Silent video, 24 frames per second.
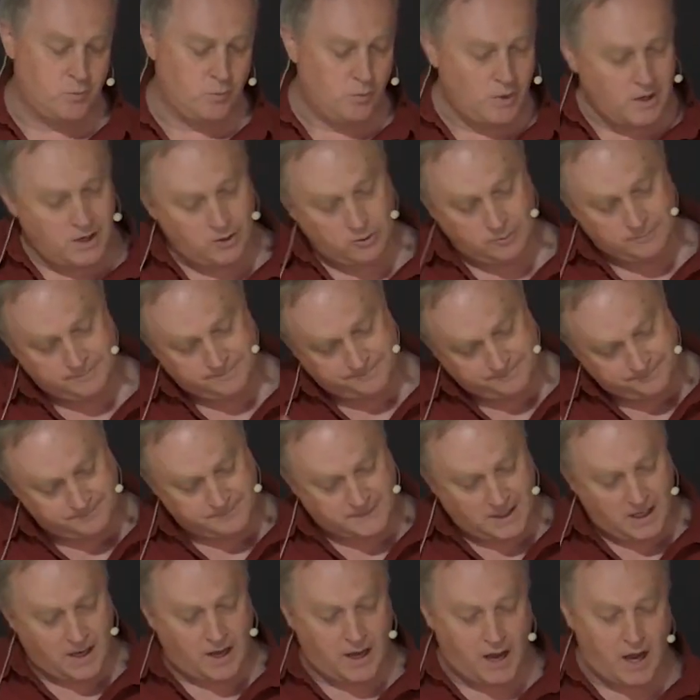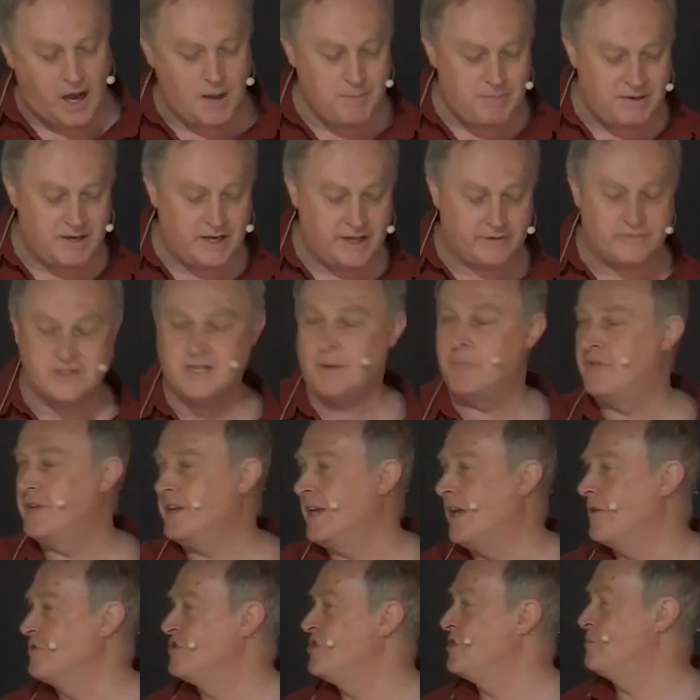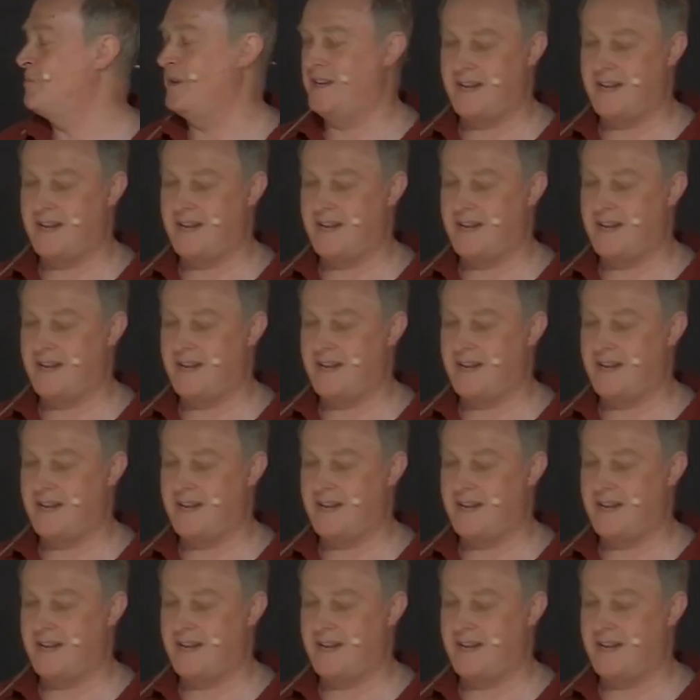Well, I believe something else has